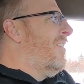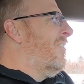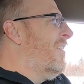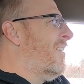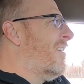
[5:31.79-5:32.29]

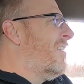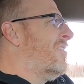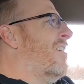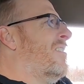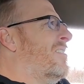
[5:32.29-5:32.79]
We are gonna
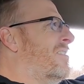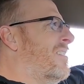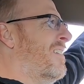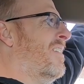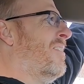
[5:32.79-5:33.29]
try this
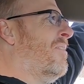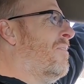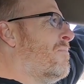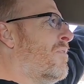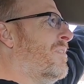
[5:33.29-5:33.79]

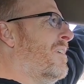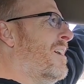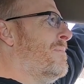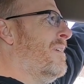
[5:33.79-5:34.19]
one more time.